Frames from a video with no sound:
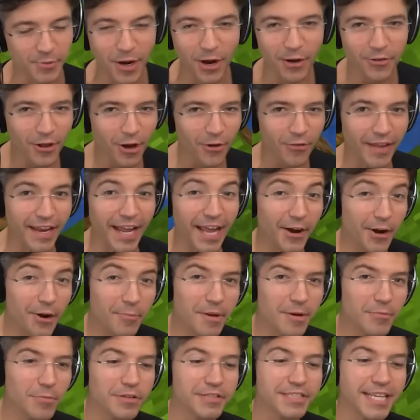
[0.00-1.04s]
all know that
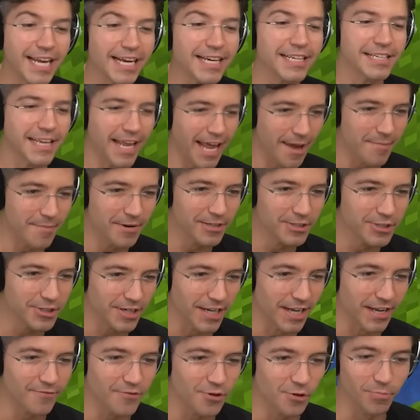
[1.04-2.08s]
Endermen will take
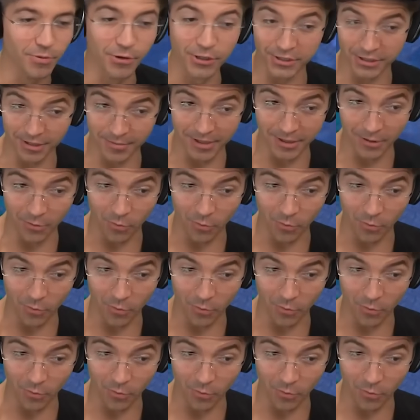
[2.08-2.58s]
damage if you push them into